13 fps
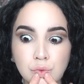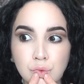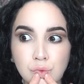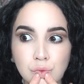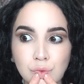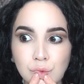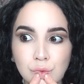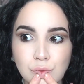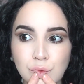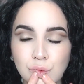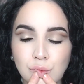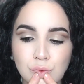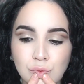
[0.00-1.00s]
I have
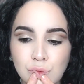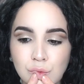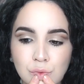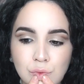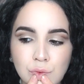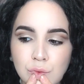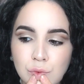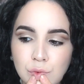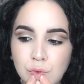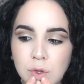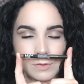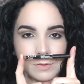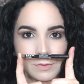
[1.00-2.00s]
the NYX
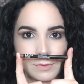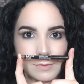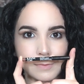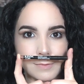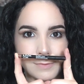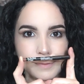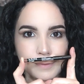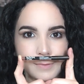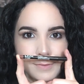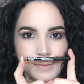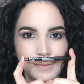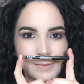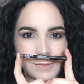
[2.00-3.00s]
Truffle, I
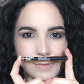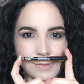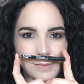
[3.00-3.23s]
believe it's